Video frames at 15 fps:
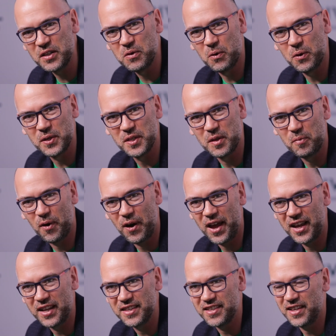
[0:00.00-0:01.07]
it towards the
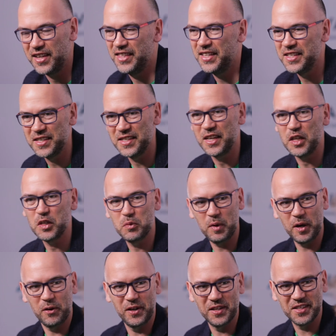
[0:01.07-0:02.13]
brands, like this is
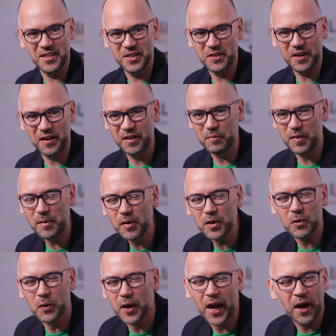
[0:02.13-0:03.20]
experiences, people
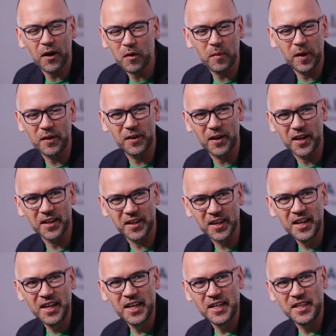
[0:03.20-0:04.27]
don't care about
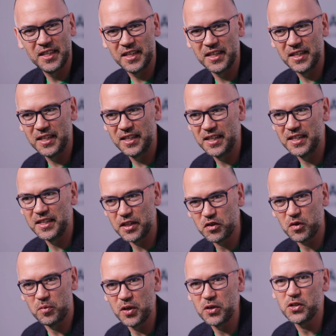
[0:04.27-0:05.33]
like the
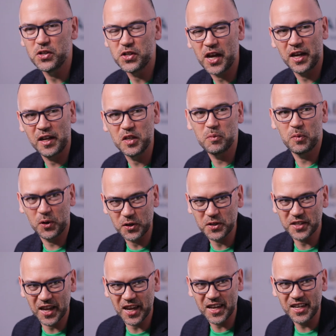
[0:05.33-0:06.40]
distribution channels per
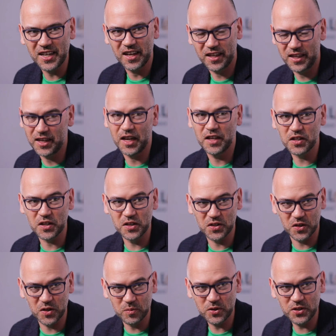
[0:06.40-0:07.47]
se. I think as
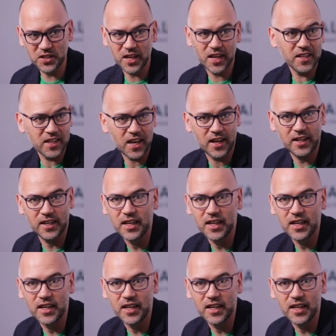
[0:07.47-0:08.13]
consumers, exactly.